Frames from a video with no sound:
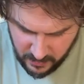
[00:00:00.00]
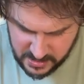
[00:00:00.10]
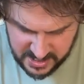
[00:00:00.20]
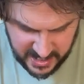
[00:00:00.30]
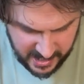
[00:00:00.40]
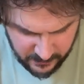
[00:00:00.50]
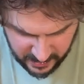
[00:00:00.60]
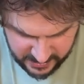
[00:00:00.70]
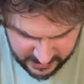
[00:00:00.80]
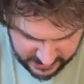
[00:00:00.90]
was scared
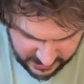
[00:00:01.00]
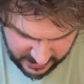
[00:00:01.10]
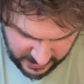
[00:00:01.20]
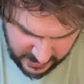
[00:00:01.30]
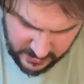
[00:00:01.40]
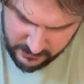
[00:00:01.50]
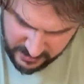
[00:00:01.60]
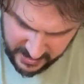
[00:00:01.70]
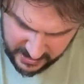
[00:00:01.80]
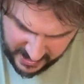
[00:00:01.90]
once.
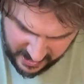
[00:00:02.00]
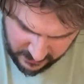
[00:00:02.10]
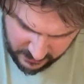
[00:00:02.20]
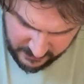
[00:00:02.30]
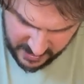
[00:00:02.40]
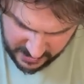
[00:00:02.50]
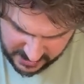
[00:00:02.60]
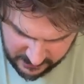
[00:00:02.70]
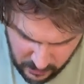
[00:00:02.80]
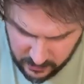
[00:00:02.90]
Break it down, make it
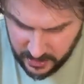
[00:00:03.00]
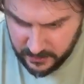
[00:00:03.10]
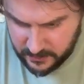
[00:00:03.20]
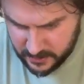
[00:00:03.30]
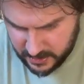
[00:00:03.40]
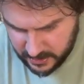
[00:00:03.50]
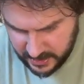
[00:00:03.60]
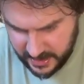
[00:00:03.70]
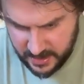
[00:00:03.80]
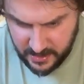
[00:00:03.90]
smaller.
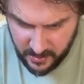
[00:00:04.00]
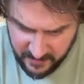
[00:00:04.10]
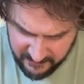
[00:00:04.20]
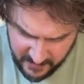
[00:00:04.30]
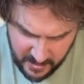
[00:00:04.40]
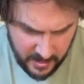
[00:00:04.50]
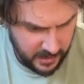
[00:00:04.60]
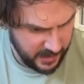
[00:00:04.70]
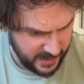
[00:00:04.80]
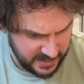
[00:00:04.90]
Clear your knife,
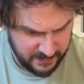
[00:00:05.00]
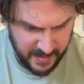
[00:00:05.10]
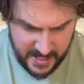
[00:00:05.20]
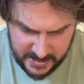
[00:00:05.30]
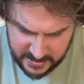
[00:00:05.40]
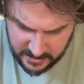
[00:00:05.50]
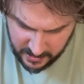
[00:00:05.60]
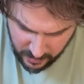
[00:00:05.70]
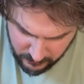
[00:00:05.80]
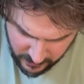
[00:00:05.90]
clear space,
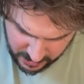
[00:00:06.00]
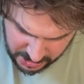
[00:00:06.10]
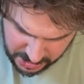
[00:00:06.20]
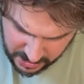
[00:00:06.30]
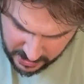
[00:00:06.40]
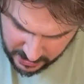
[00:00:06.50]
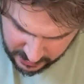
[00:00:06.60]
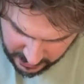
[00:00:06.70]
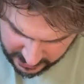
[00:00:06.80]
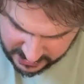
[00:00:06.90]
no rush,
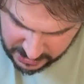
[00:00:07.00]
nice and